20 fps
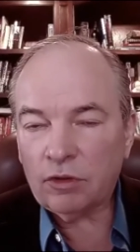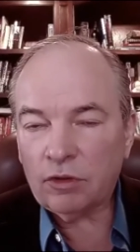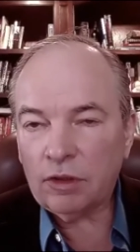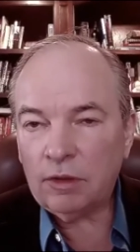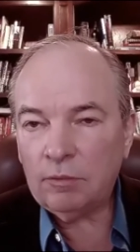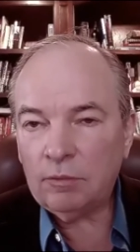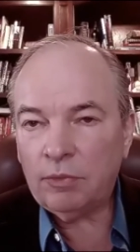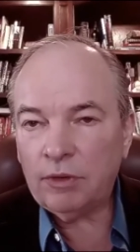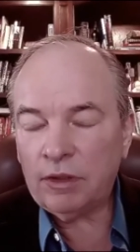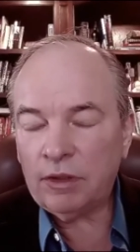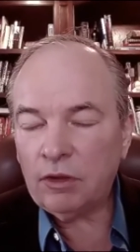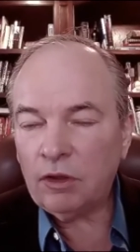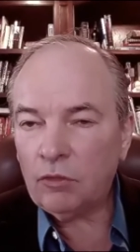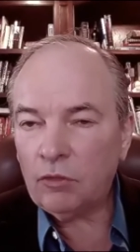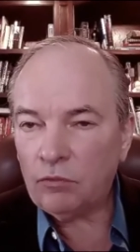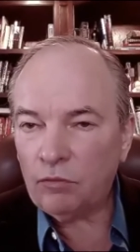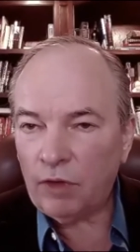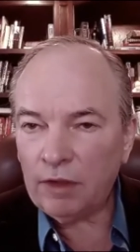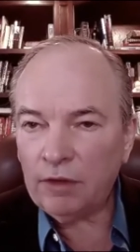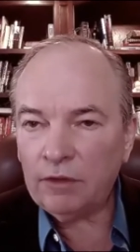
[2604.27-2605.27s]
but
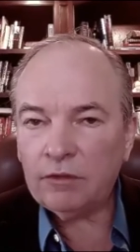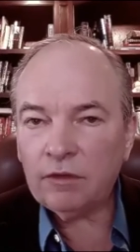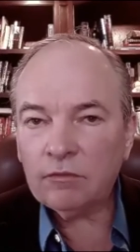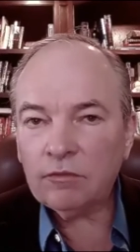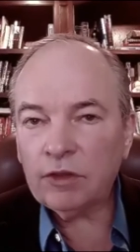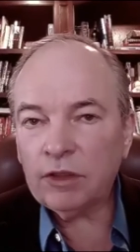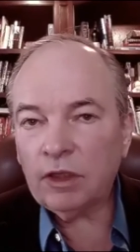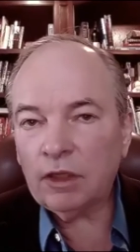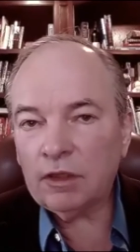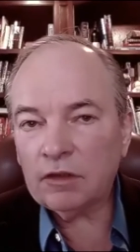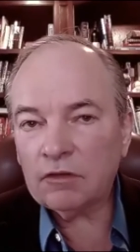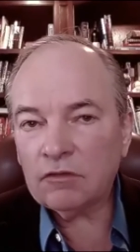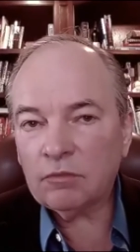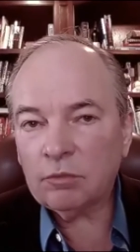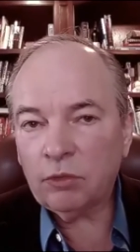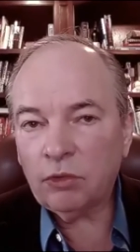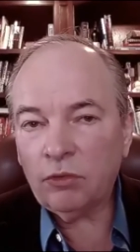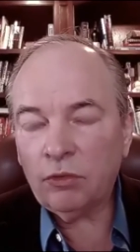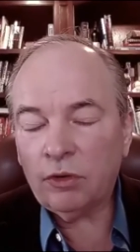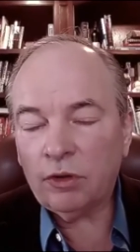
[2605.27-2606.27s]
relatively
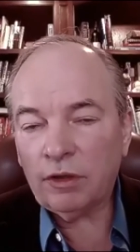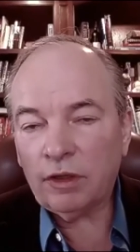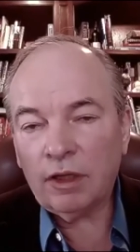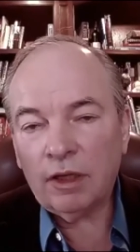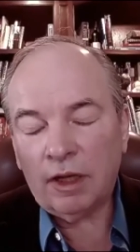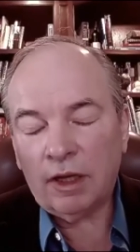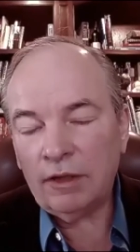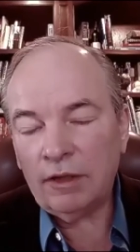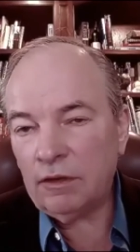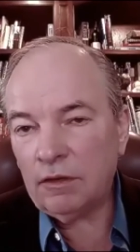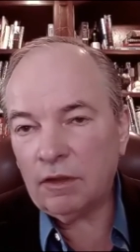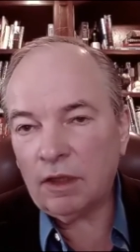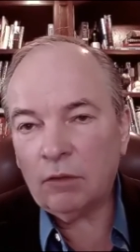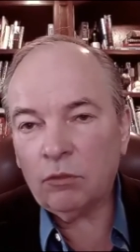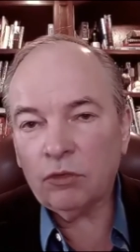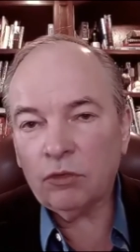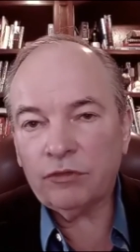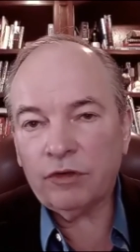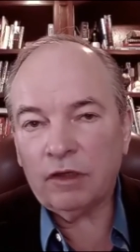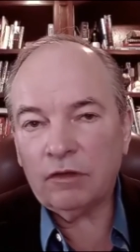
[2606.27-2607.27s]
unexplored. I think that will
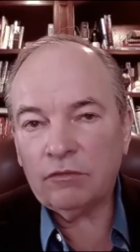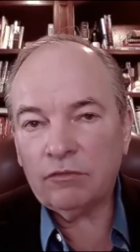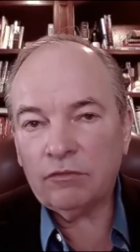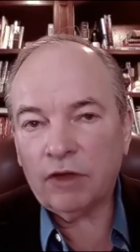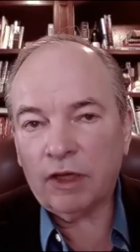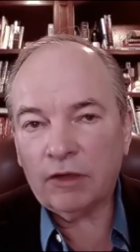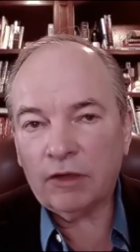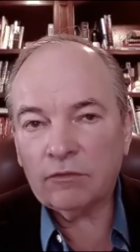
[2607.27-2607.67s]
change fast.